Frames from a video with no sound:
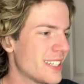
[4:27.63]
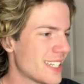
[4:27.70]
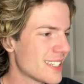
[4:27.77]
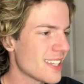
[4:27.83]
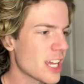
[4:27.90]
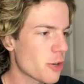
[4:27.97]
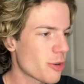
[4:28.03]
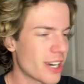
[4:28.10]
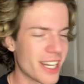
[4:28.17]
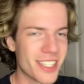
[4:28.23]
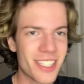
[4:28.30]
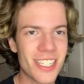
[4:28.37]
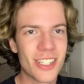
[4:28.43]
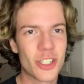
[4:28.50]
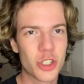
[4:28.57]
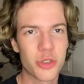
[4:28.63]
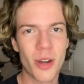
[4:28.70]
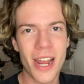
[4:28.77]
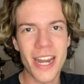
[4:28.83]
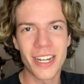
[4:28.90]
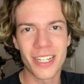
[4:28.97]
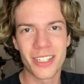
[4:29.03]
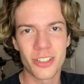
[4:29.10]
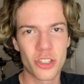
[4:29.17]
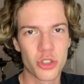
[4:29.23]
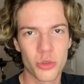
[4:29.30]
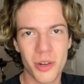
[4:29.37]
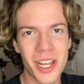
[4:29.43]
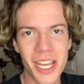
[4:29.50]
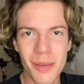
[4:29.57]
when I see a train in a
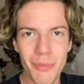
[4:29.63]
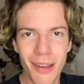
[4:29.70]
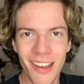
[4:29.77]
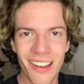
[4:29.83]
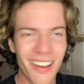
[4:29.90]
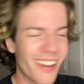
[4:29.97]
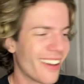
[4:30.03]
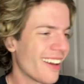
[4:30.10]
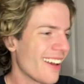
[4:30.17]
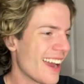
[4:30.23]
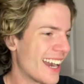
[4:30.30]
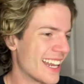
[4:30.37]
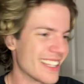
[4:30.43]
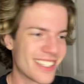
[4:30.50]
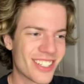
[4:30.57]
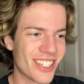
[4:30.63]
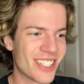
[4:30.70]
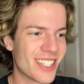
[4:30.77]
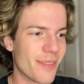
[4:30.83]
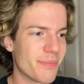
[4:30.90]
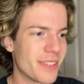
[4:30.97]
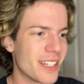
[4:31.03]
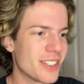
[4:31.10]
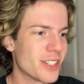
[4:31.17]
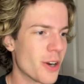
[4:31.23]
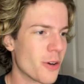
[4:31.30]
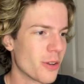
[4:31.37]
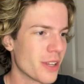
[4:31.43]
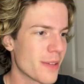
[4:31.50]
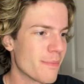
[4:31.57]
dream, and it's just something
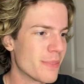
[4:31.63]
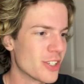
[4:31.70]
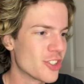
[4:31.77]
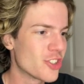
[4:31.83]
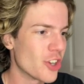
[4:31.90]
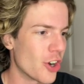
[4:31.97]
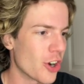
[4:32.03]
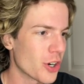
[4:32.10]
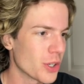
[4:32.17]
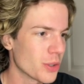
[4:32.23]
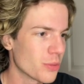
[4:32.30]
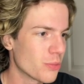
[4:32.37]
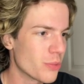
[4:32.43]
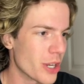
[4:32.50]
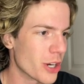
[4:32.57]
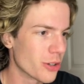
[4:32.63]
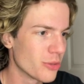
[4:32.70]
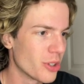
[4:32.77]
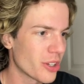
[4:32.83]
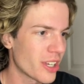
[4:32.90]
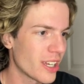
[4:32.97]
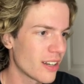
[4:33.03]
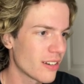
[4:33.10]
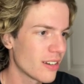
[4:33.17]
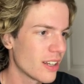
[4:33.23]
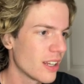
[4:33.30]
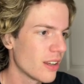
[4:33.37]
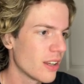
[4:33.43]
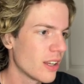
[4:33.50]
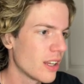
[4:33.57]
totally bizarre, weird looking.
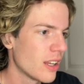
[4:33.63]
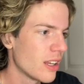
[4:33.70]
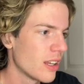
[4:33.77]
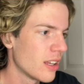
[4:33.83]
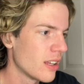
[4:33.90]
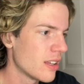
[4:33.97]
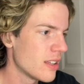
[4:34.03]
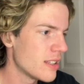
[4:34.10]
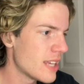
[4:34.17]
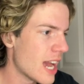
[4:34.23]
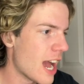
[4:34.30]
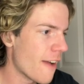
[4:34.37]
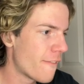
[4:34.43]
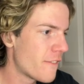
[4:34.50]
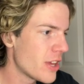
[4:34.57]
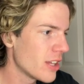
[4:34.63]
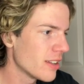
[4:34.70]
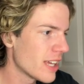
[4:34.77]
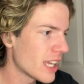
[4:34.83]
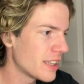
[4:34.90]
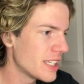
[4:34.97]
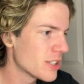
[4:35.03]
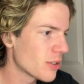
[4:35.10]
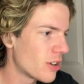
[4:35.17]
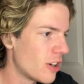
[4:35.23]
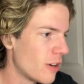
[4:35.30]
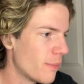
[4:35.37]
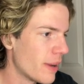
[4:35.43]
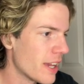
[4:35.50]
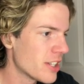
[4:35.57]
Yeah, I feel like these are all
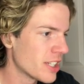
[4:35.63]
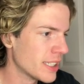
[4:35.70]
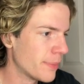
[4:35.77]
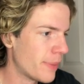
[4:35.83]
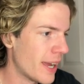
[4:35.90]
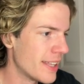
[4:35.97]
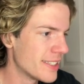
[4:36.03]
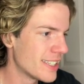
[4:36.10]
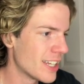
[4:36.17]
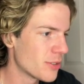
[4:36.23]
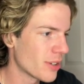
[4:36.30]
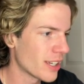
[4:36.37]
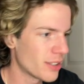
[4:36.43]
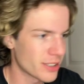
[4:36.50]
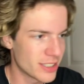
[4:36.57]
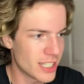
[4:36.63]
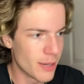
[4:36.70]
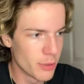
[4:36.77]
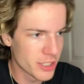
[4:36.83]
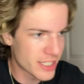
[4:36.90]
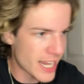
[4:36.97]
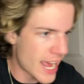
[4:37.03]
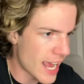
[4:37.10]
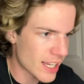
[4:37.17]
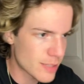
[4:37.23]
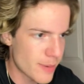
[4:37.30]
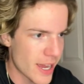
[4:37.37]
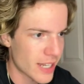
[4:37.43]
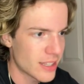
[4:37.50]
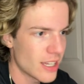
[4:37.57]
based on the Penn Central. You got like double stacks
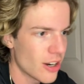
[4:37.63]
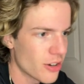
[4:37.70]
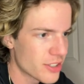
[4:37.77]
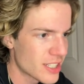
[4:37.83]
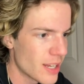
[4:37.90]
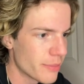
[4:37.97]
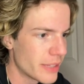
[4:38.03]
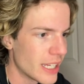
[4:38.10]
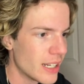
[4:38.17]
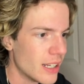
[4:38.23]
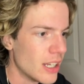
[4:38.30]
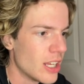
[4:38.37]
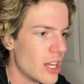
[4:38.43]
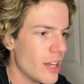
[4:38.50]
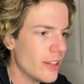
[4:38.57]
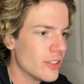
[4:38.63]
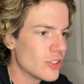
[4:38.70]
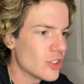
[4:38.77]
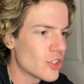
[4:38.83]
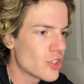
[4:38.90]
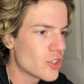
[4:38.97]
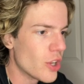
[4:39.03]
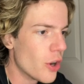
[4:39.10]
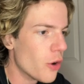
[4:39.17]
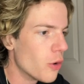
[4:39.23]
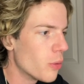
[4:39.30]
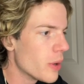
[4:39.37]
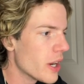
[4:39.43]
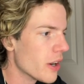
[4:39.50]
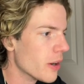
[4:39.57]
back there or something. So
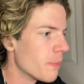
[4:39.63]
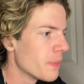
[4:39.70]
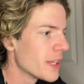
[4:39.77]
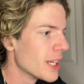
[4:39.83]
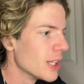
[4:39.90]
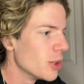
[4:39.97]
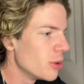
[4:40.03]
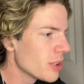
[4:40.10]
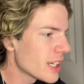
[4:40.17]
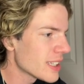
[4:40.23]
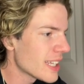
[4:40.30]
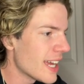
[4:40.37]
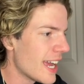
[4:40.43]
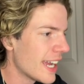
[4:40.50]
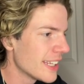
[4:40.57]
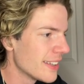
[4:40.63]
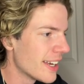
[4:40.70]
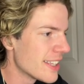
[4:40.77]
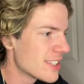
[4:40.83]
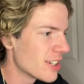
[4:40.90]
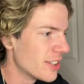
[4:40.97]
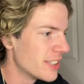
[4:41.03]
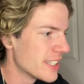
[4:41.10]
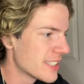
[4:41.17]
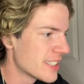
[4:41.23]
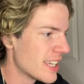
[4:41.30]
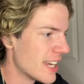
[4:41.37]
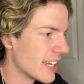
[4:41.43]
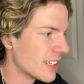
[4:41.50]
weird. Look at the headlights on this thing.